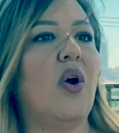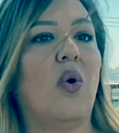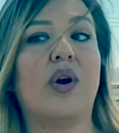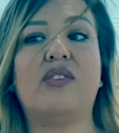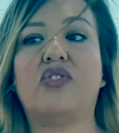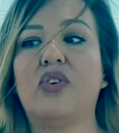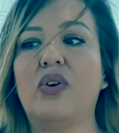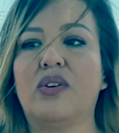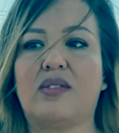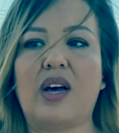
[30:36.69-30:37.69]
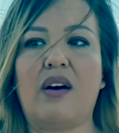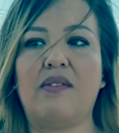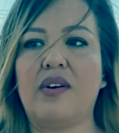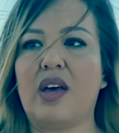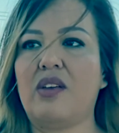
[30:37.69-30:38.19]
or it's you
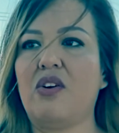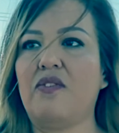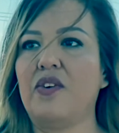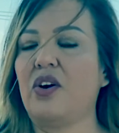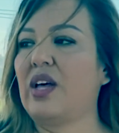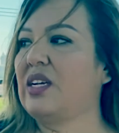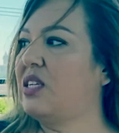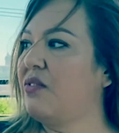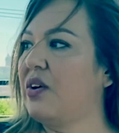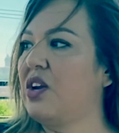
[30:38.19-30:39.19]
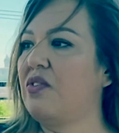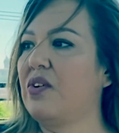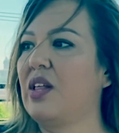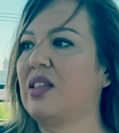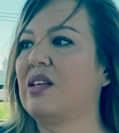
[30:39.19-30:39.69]
yourself and you feel like different, you
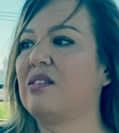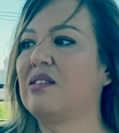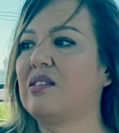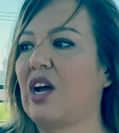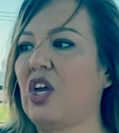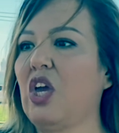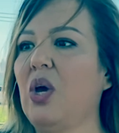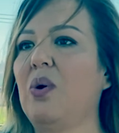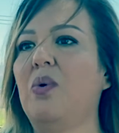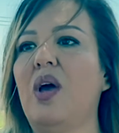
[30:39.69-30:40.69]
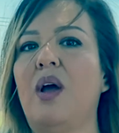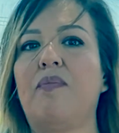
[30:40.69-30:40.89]
feel like this is not you.